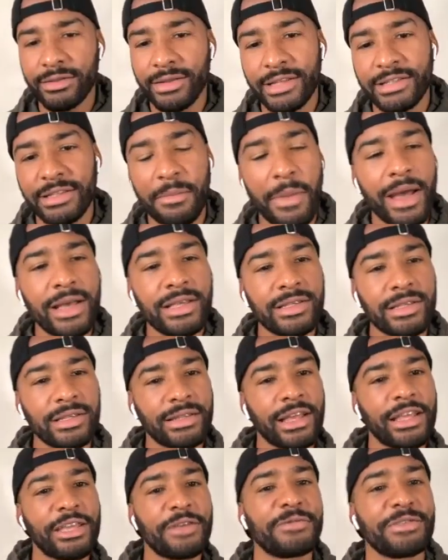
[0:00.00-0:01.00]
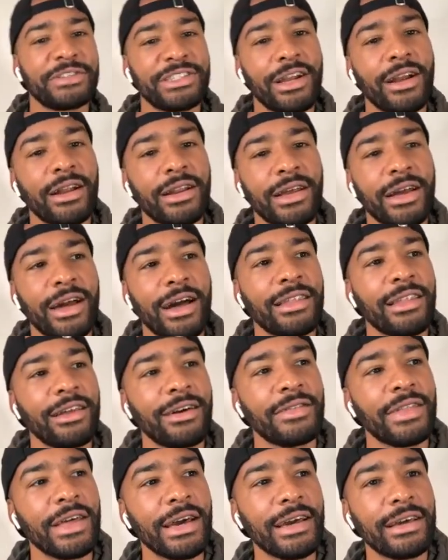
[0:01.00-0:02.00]
that's amazing. Thank you for sharing that. I
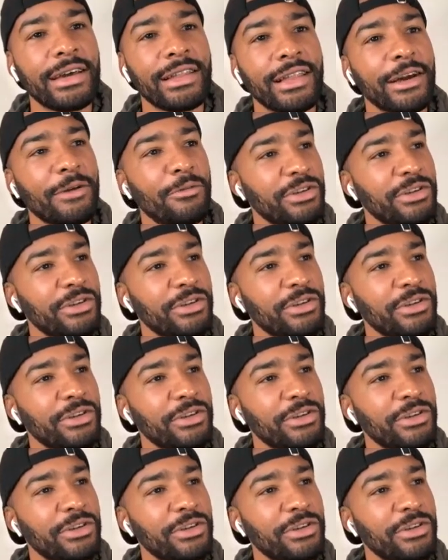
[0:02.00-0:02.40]
love that. Like,